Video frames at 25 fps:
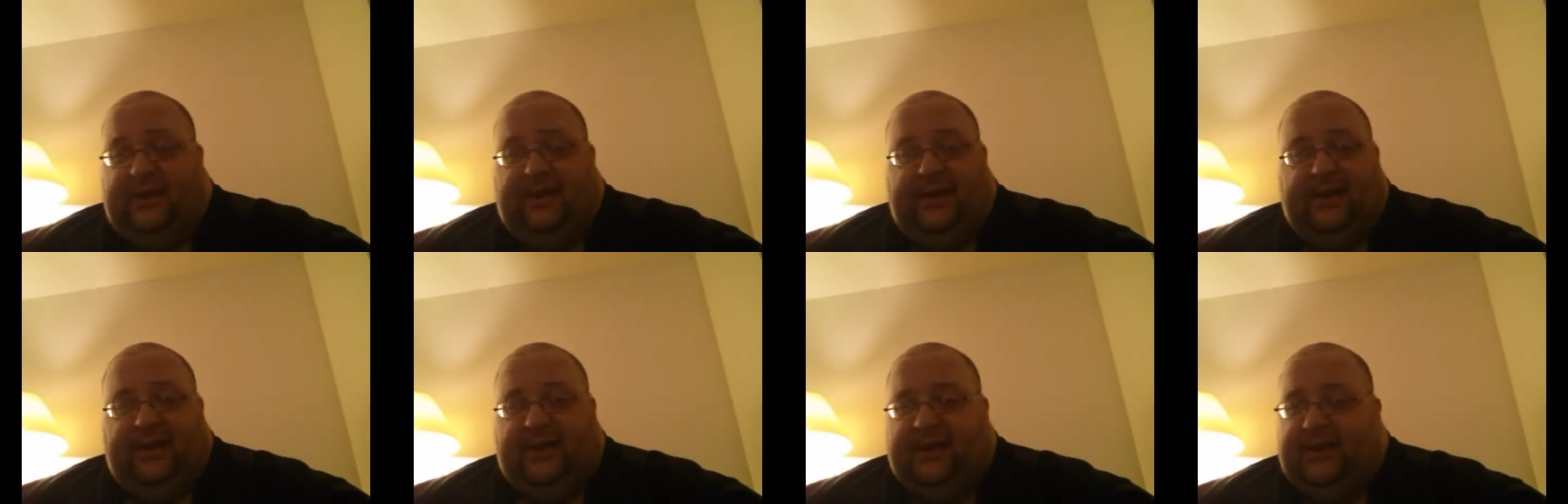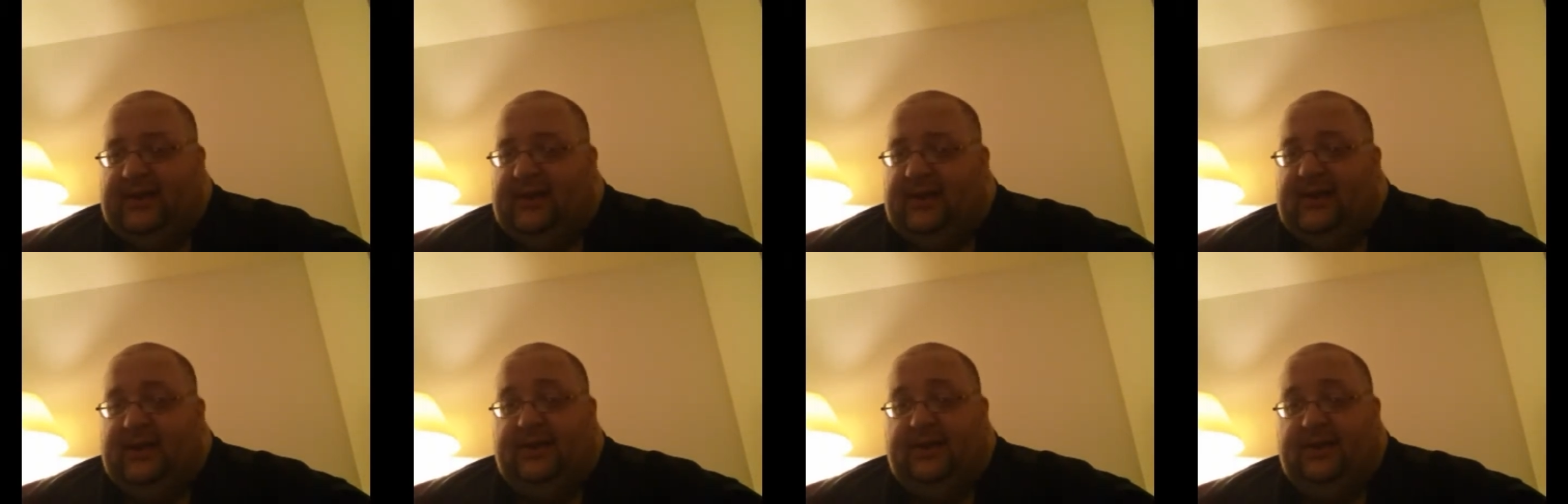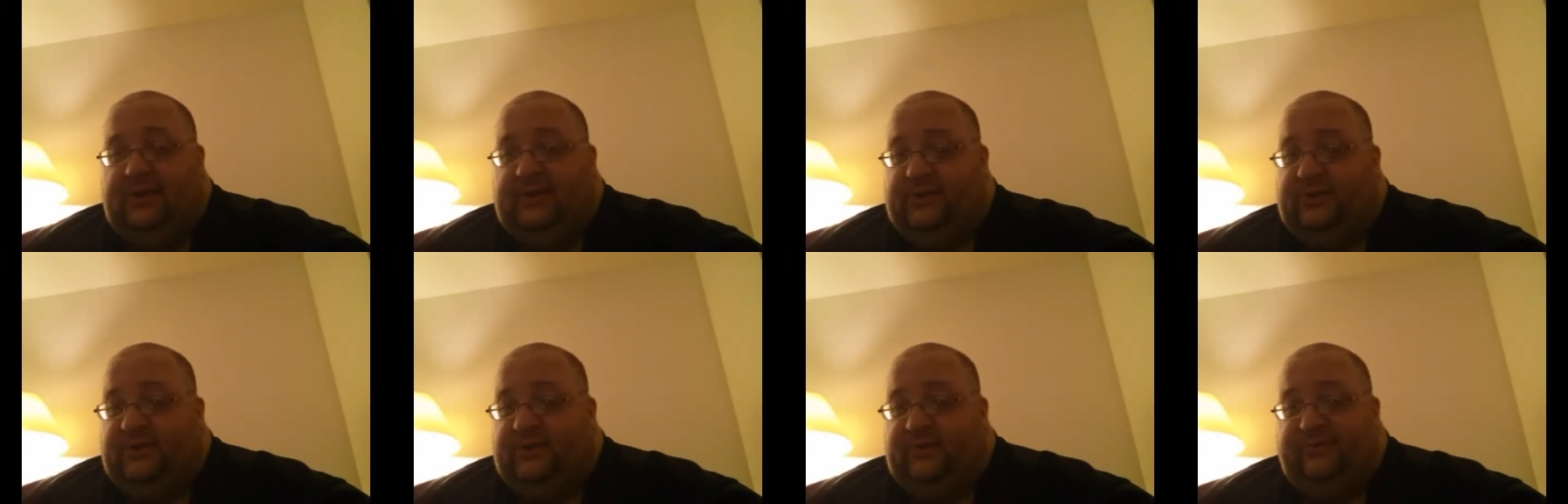and I
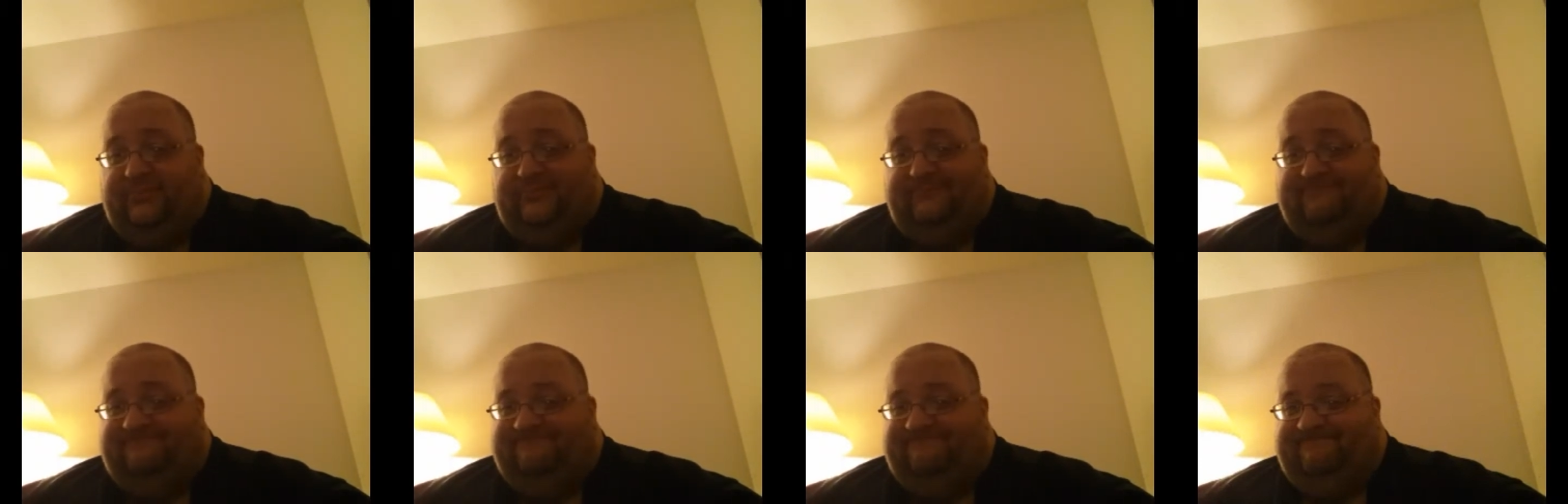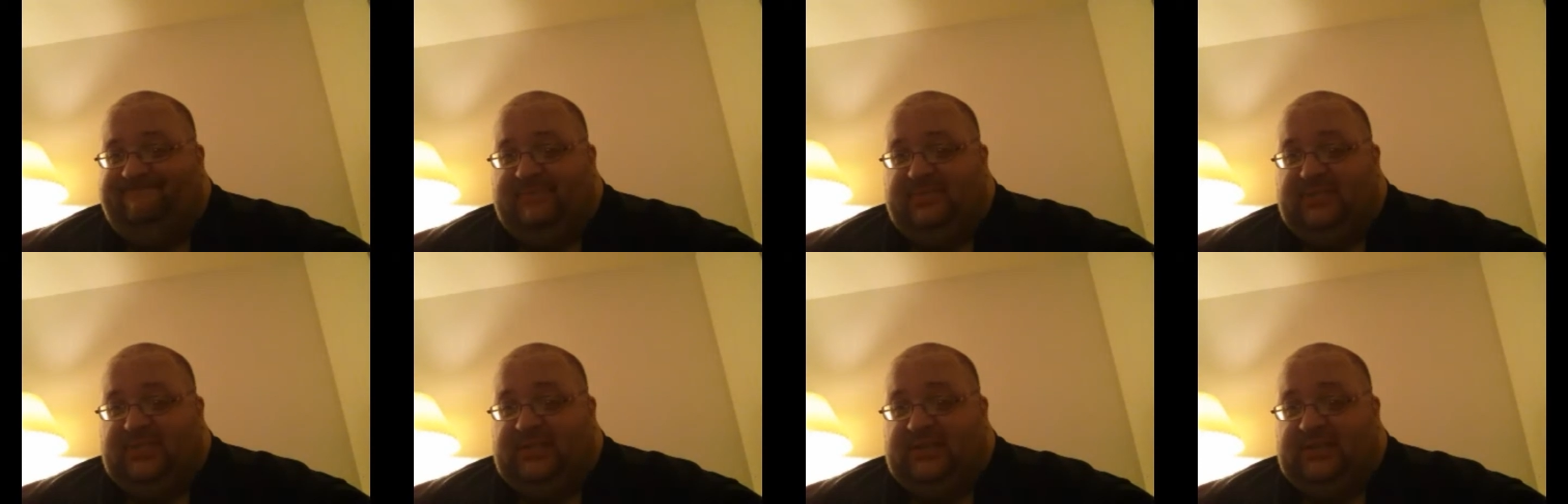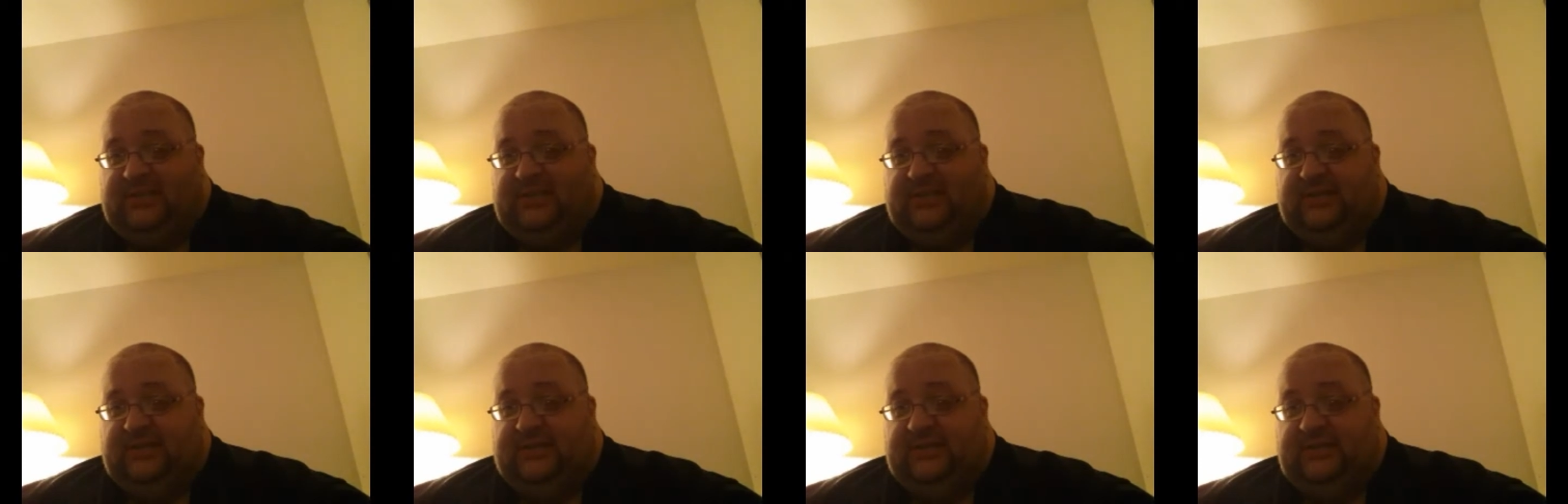knew it's
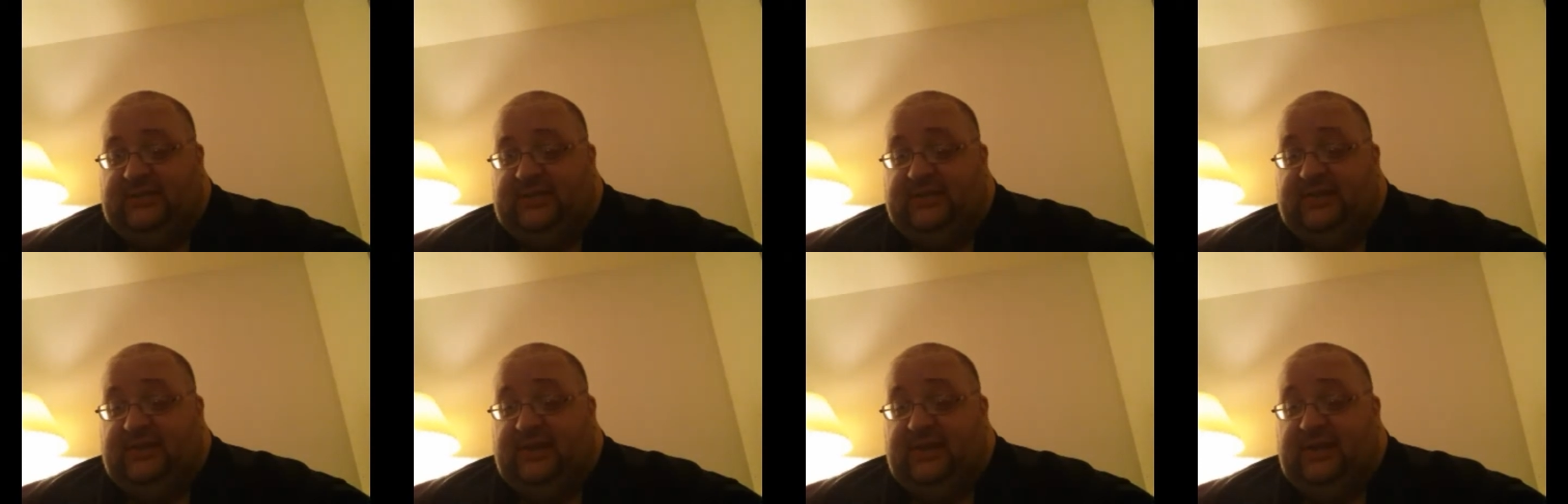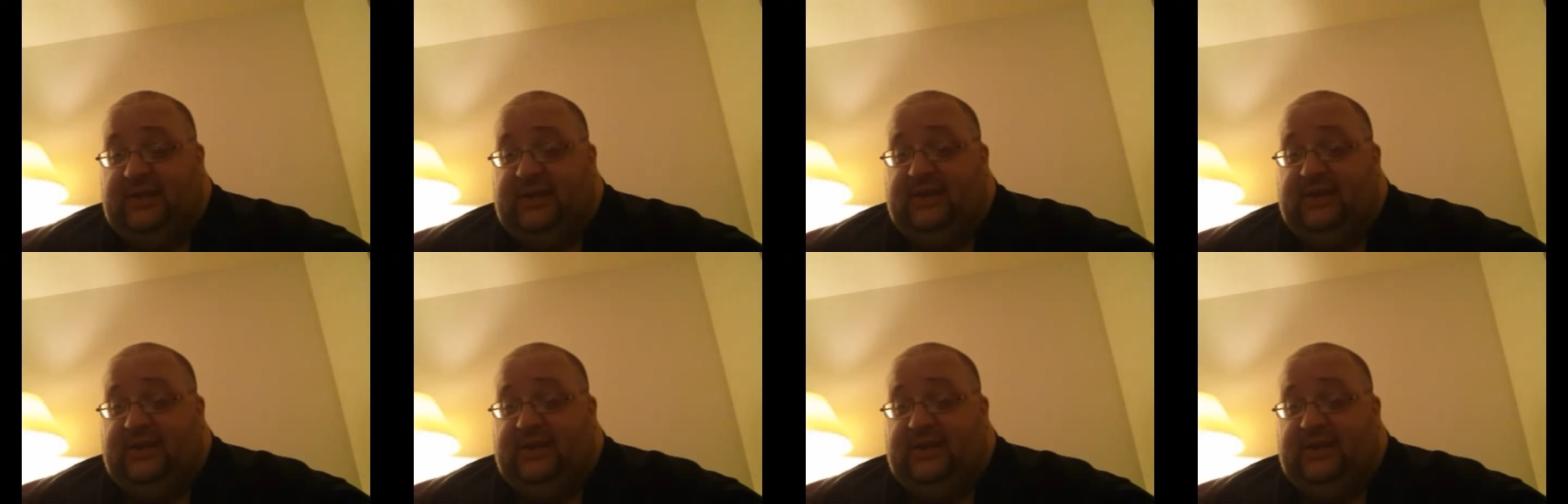not good